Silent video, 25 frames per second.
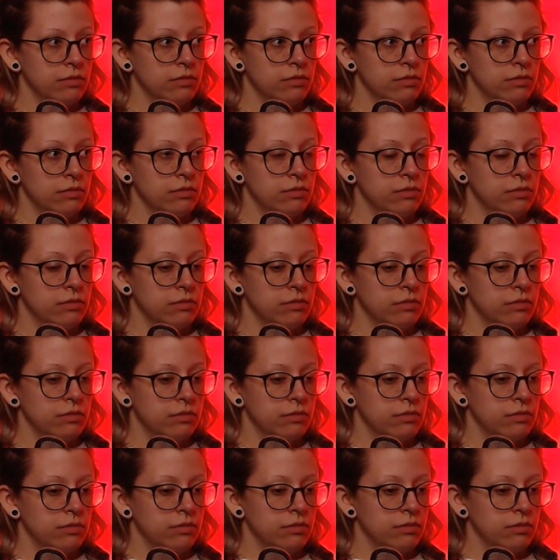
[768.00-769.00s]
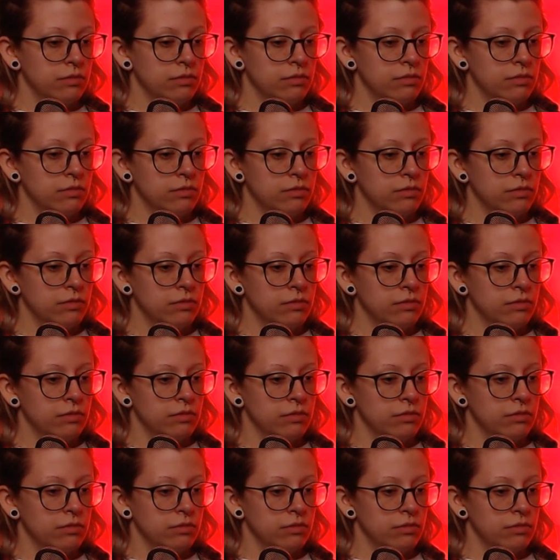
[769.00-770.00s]

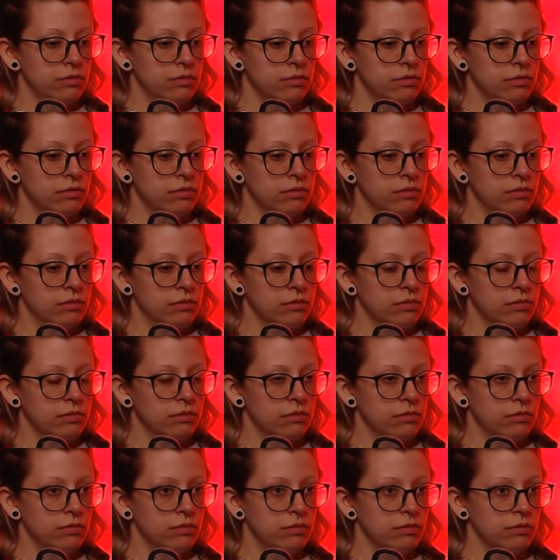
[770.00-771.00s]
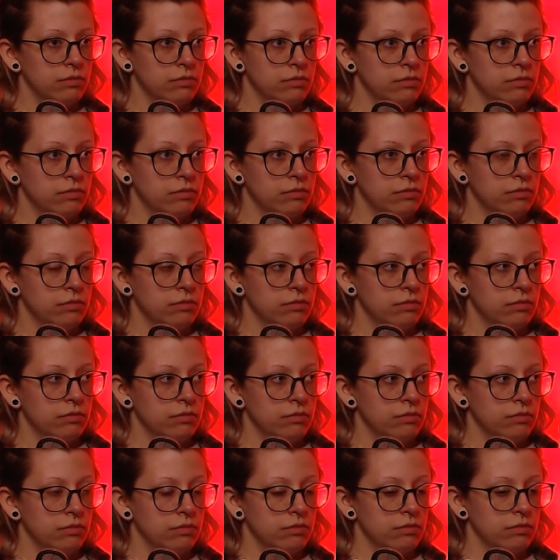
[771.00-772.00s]

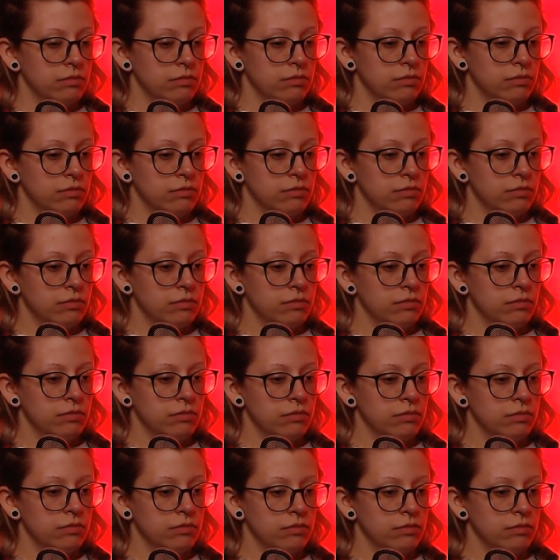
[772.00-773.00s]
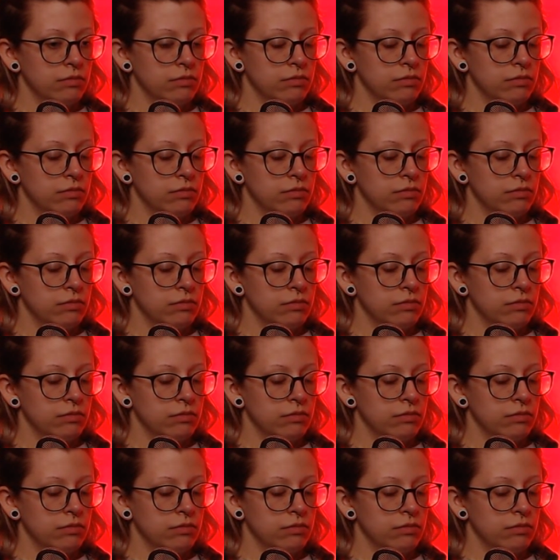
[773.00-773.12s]
(silent)